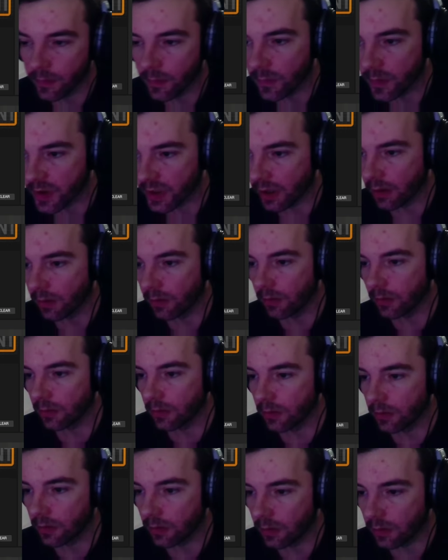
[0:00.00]
So
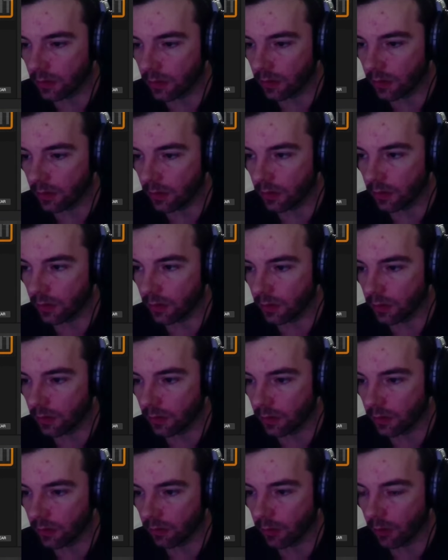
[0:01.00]

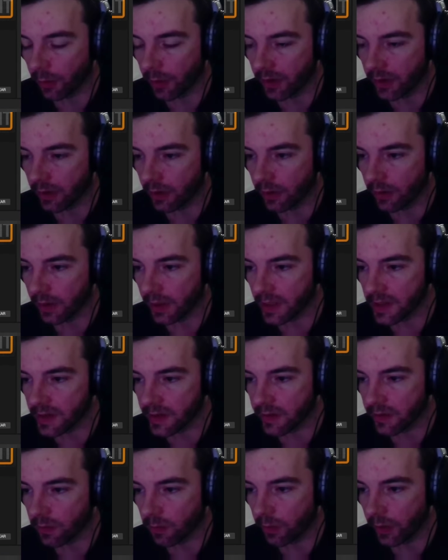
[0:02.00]
what we do
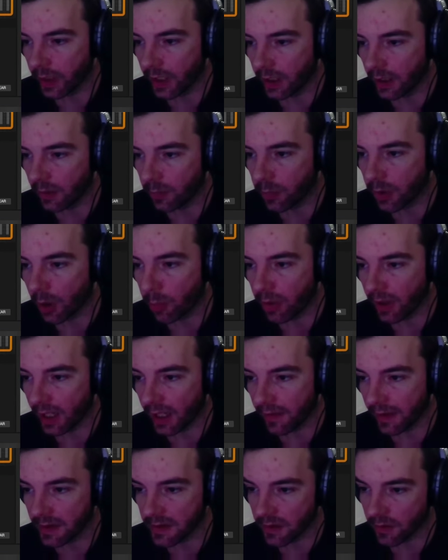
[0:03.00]
is we
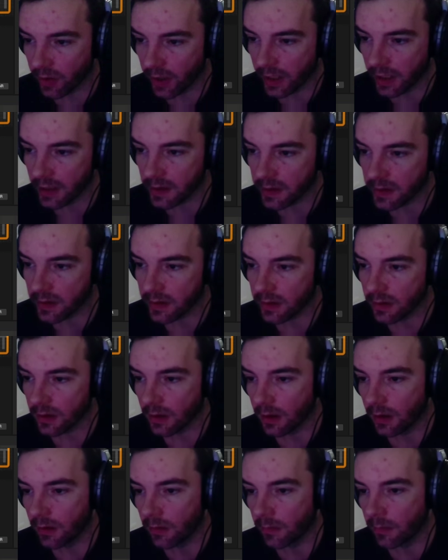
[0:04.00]
populate these arrays
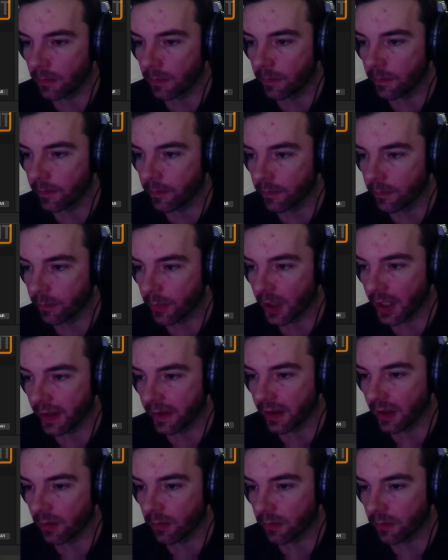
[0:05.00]
by
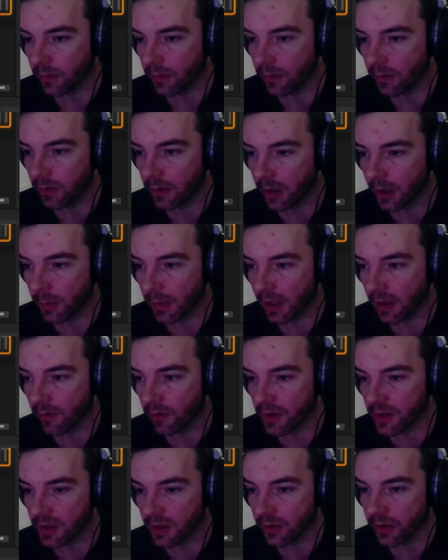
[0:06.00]
the amount of
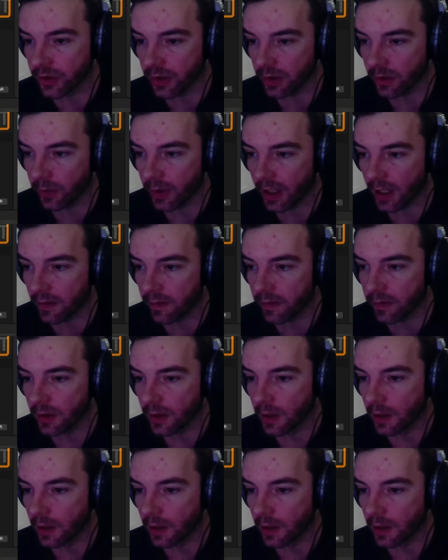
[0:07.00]
resolution that we have.